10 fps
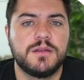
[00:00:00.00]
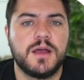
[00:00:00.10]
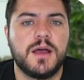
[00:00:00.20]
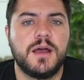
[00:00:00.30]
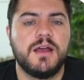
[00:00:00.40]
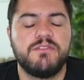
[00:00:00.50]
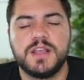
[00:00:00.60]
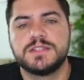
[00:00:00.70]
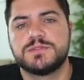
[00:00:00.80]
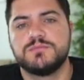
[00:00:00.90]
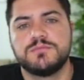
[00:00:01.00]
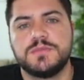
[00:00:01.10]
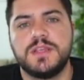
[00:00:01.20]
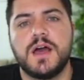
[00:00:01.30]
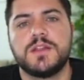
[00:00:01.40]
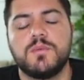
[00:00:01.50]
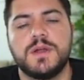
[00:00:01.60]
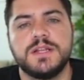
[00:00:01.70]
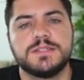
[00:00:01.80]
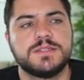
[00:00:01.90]
Uh, I think it's the other
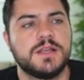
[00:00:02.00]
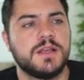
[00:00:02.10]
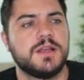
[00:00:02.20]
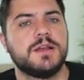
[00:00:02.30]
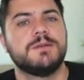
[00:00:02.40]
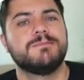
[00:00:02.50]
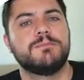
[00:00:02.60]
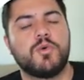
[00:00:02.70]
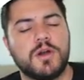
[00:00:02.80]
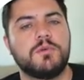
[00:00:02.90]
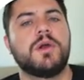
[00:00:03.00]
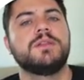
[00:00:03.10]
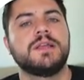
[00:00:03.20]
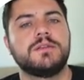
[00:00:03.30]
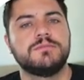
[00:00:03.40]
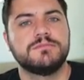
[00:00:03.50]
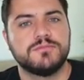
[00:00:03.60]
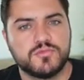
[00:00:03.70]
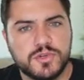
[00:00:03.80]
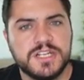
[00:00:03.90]
one is more around like
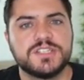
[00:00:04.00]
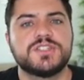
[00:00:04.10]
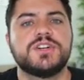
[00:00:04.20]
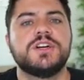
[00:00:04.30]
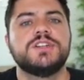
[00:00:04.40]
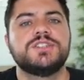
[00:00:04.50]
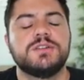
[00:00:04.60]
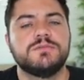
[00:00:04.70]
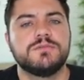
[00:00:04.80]
research and